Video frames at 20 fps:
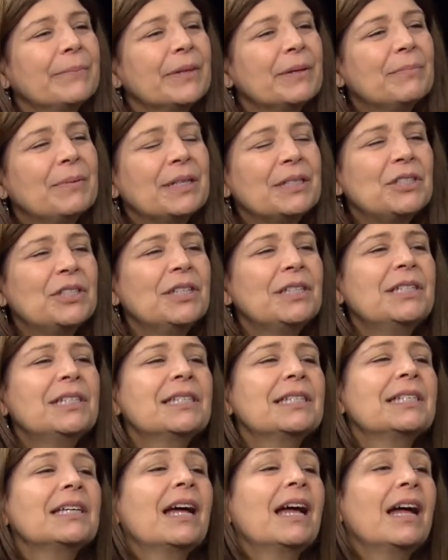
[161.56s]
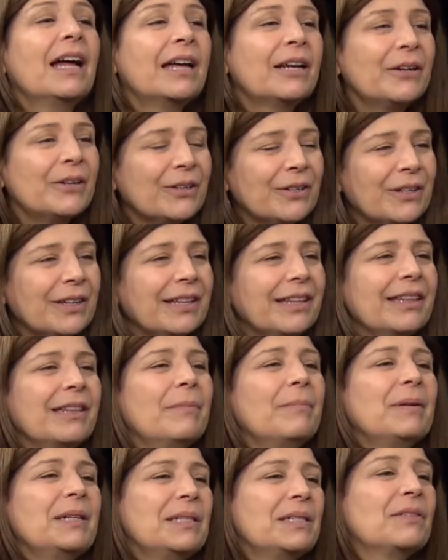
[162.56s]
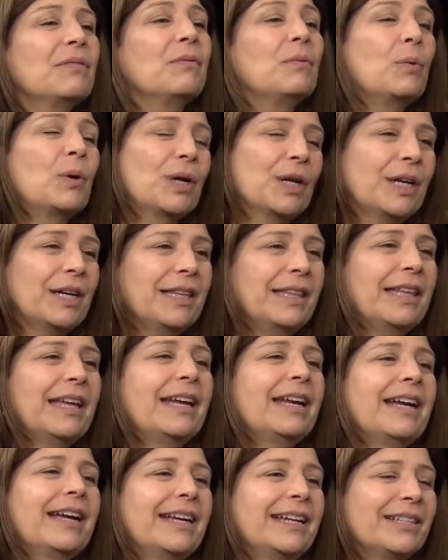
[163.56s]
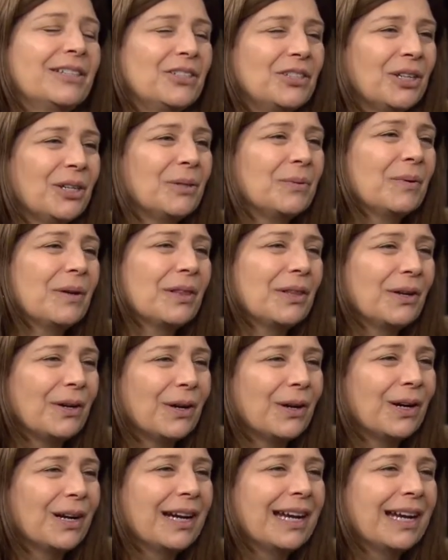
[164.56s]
but she just honored the piece of work that I had shared with her.